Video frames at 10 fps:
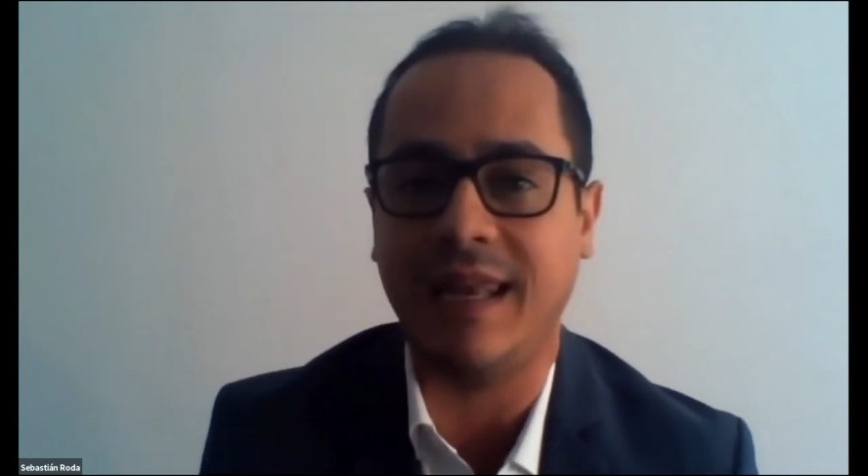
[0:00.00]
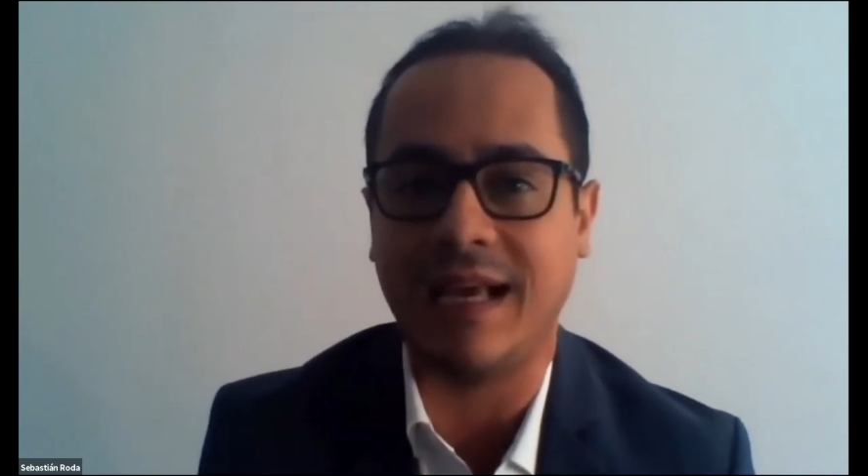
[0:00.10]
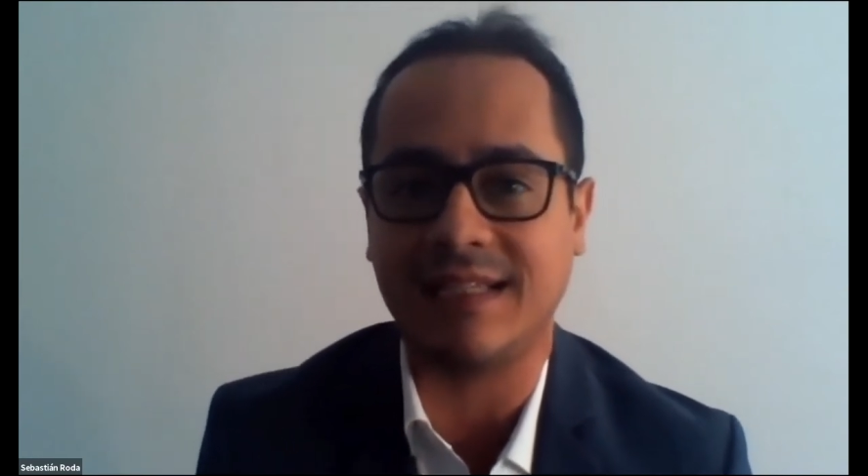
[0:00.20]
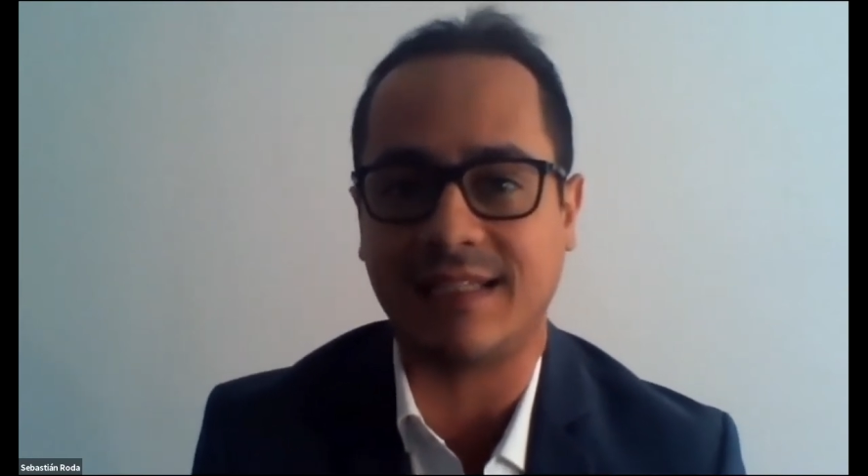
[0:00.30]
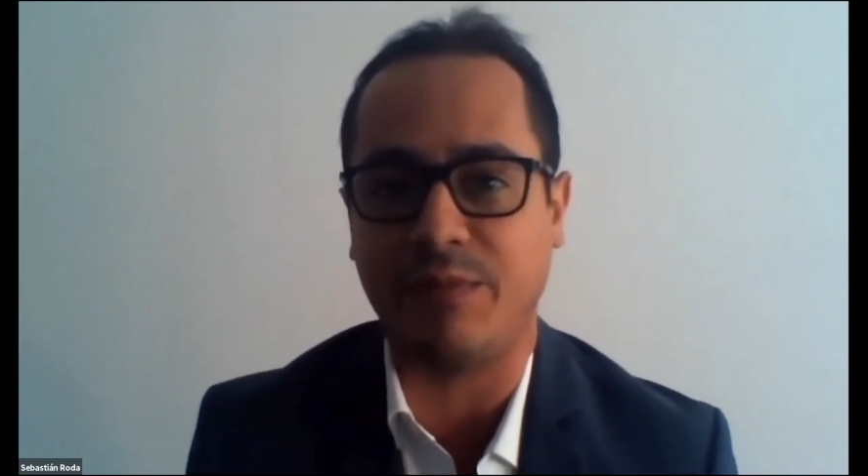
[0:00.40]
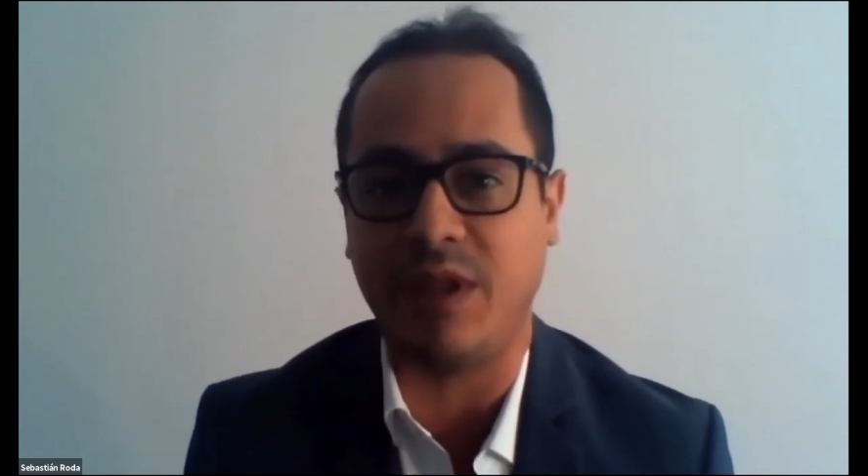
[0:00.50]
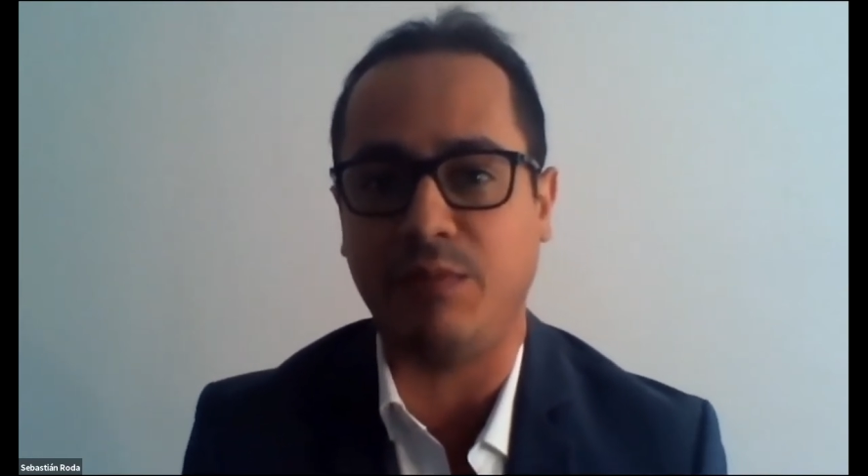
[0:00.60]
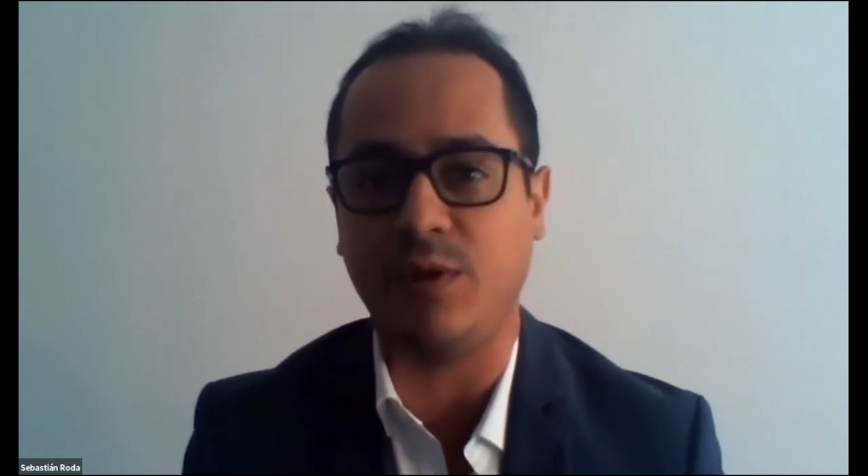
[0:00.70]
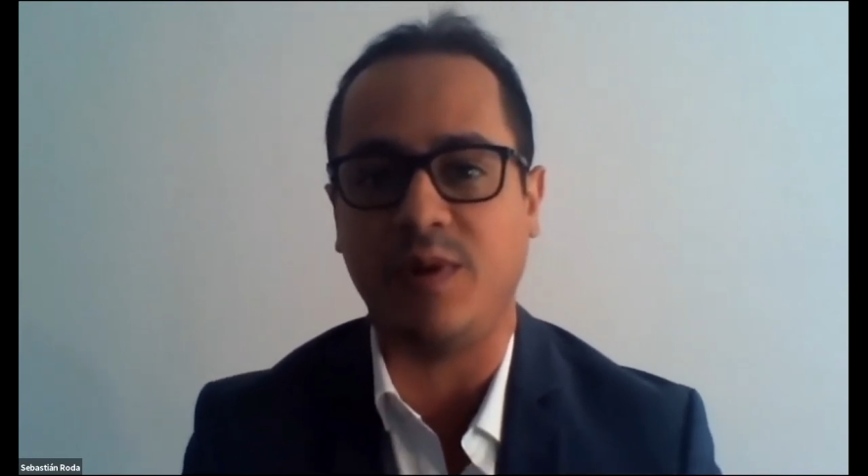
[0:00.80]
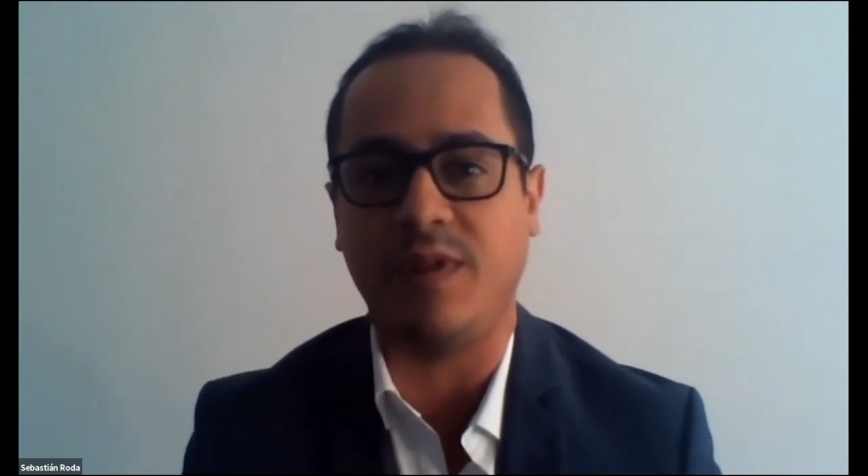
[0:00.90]
last
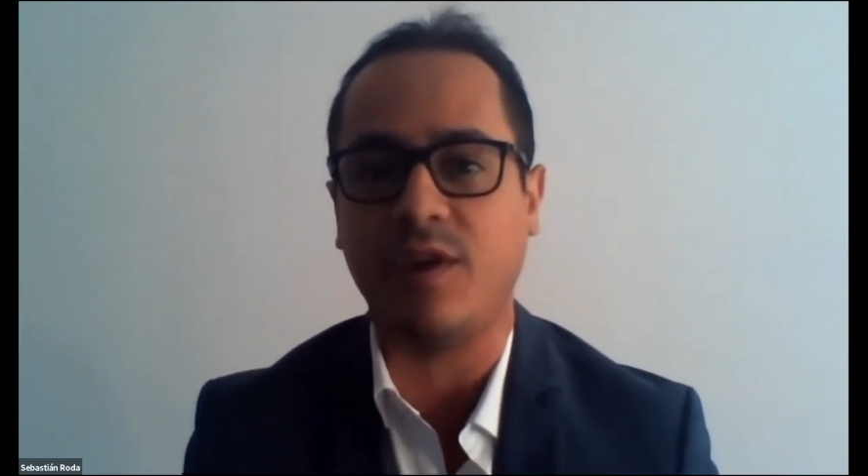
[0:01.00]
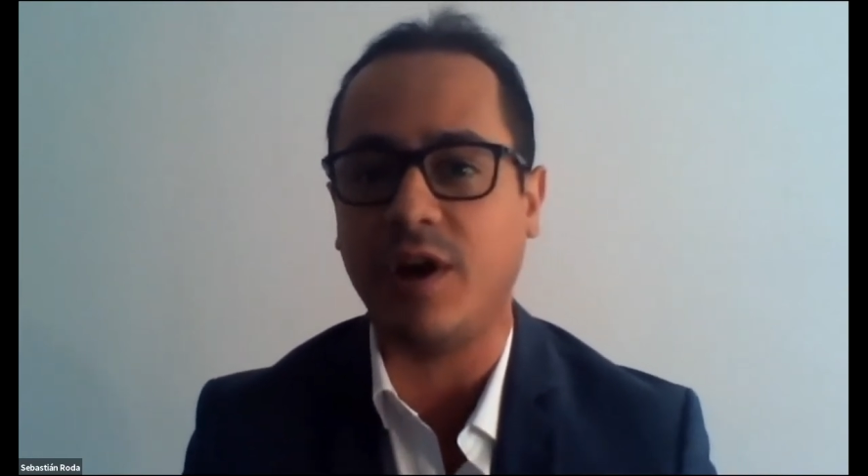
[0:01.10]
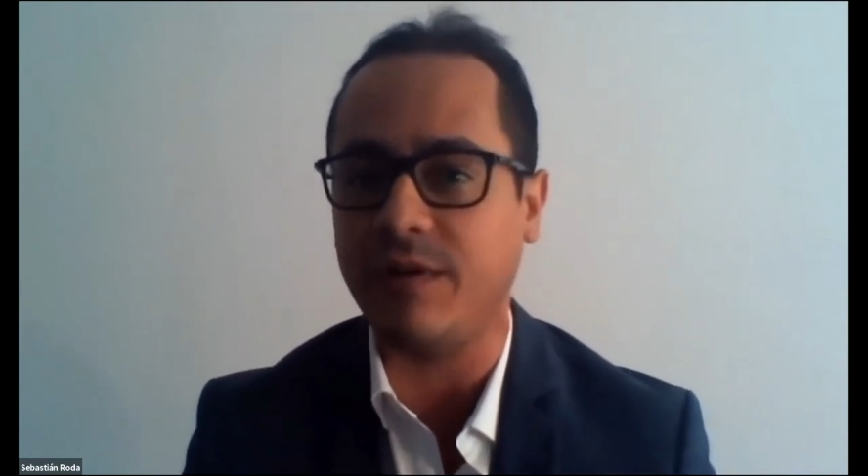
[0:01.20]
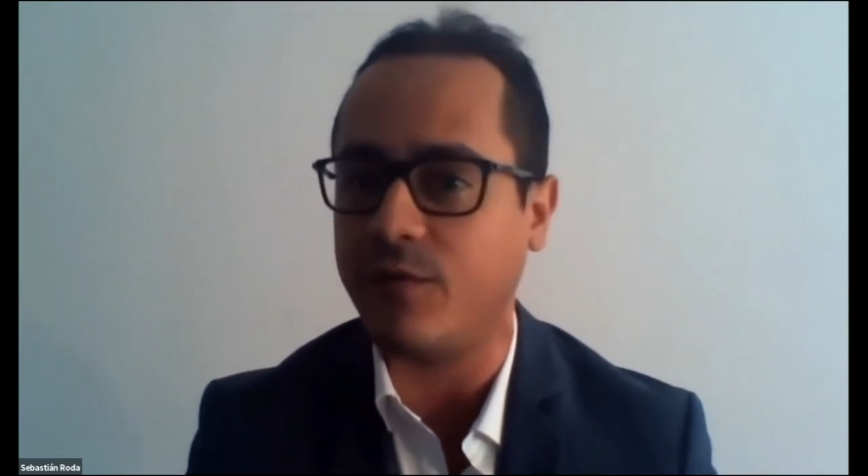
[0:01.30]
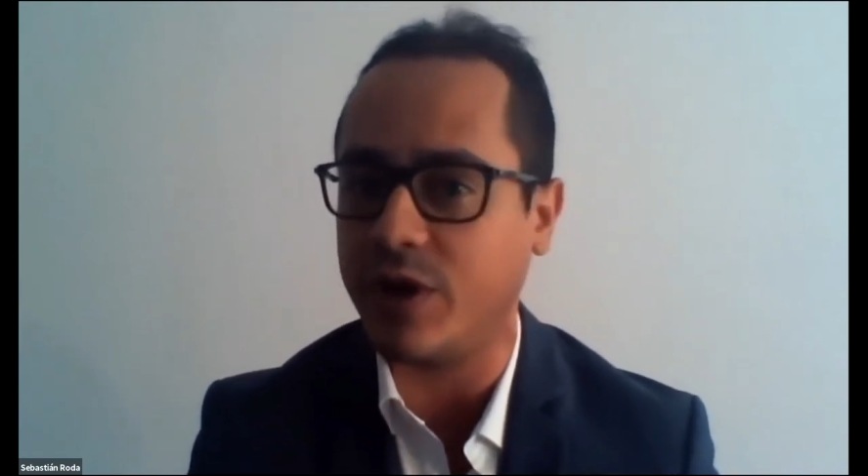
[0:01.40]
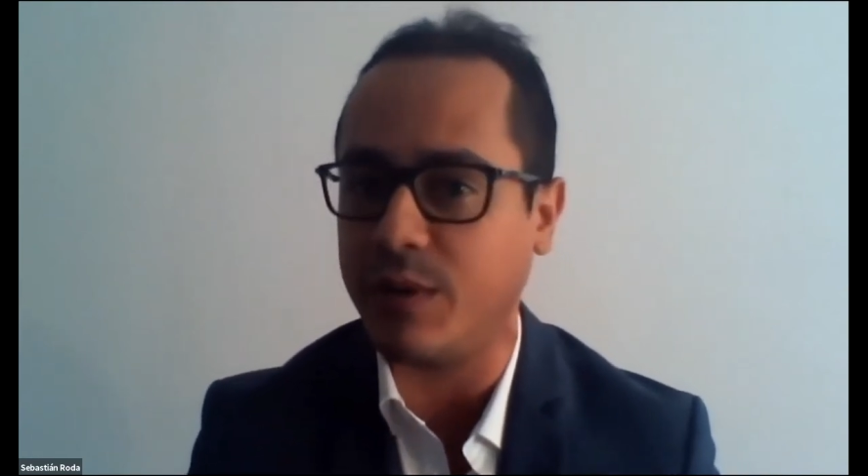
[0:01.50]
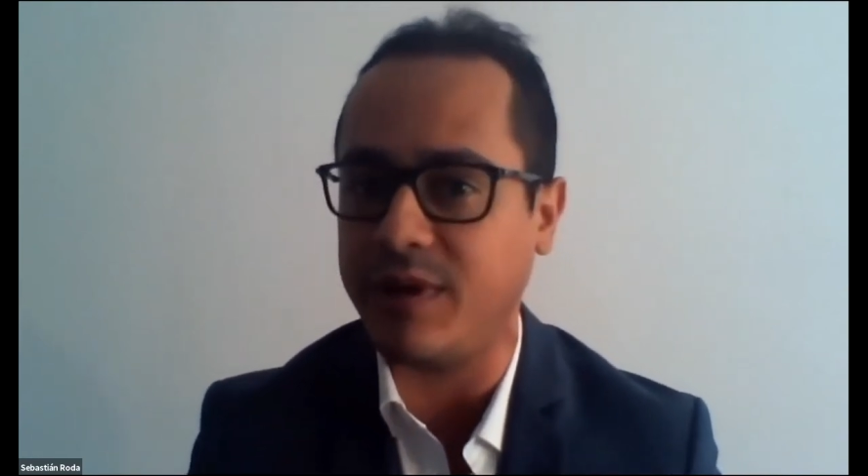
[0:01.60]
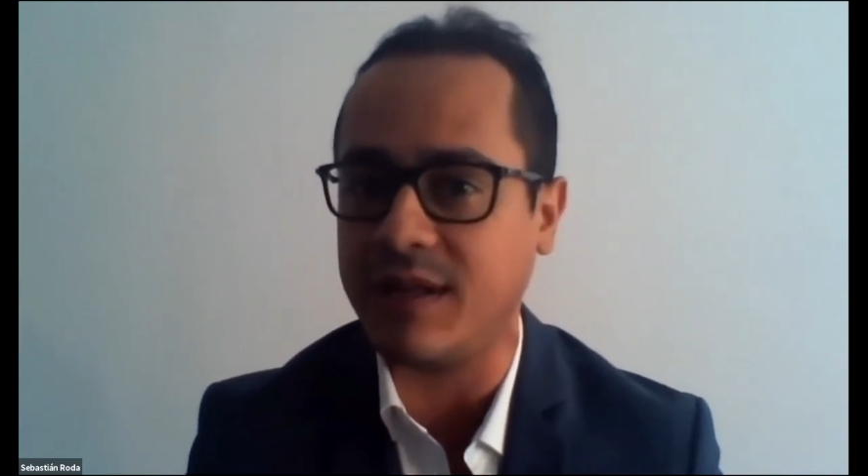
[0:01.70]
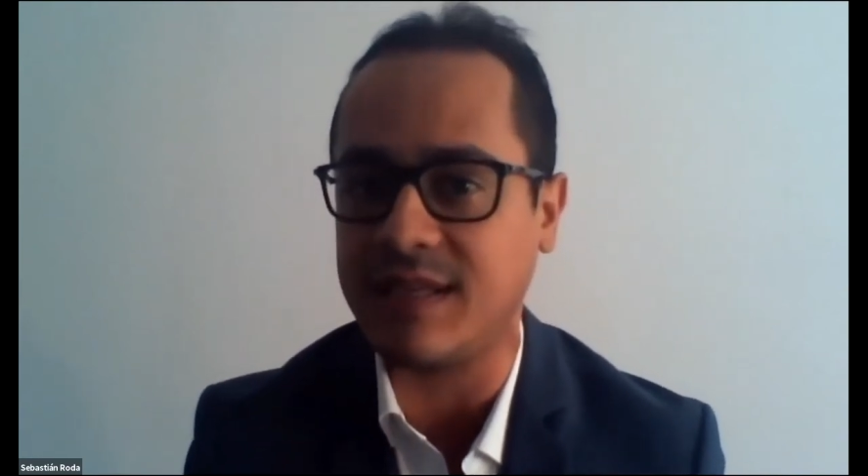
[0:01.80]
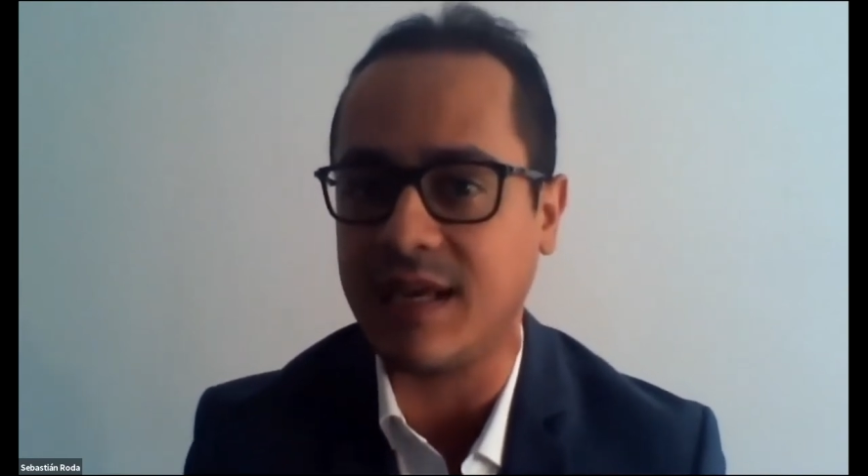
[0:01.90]
something between 30 and 40
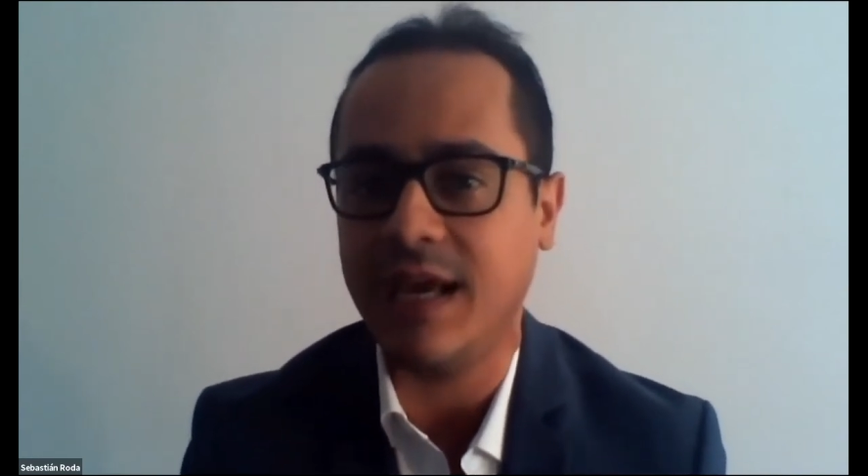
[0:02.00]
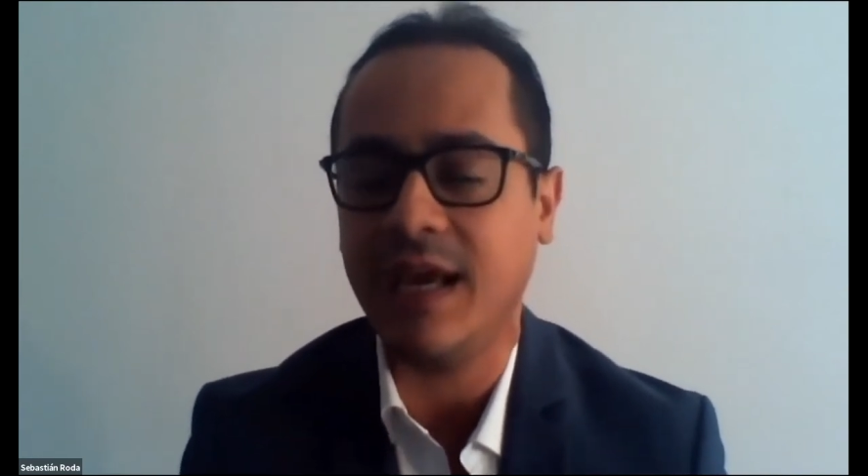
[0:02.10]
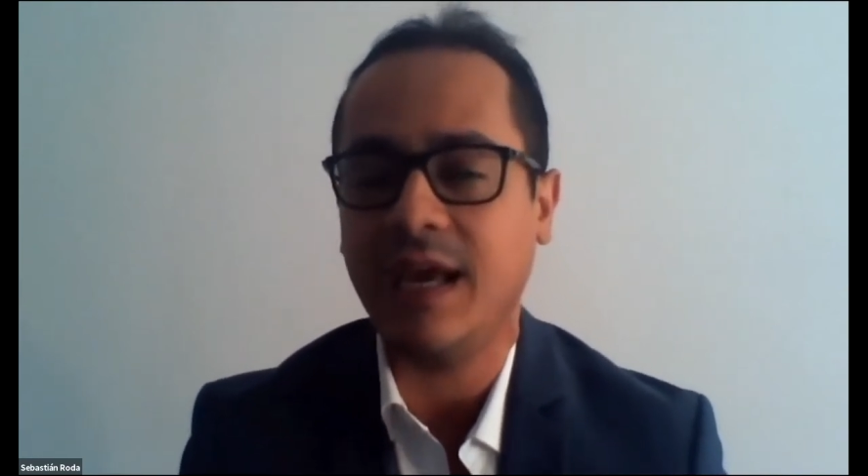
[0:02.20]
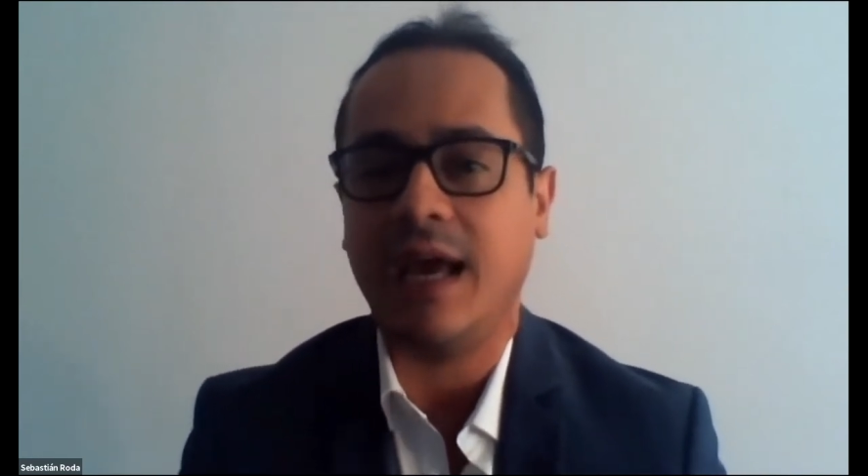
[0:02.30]
minutes.